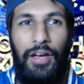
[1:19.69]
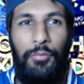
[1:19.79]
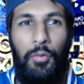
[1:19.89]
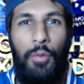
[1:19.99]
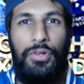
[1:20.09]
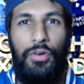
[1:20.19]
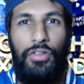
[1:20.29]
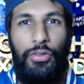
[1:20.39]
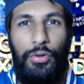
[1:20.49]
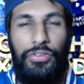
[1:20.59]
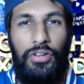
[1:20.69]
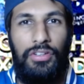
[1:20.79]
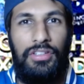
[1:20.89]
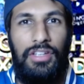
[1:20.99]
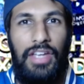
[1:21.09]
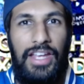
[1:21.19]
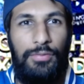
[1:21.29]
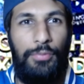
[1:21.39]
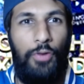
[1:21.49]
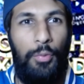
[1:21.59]
What were your thoughts on his
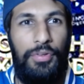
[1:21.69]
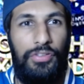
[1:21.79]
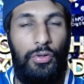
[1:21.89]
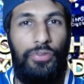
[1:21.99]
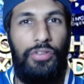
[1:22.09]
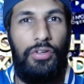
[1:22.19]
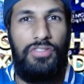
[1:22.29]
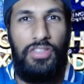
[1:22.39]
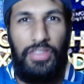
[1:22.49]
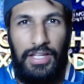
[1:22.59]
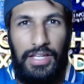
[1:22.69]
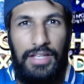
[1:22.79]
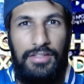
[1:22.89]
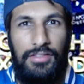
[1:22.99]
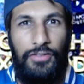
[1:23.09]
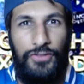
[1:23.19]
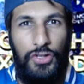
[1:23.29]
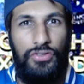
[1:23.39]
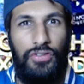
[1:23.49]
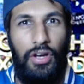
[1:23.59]
performance, and also do you think he's the
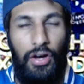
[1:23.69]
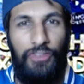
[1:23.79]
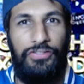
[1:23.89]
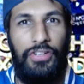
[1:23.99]
future of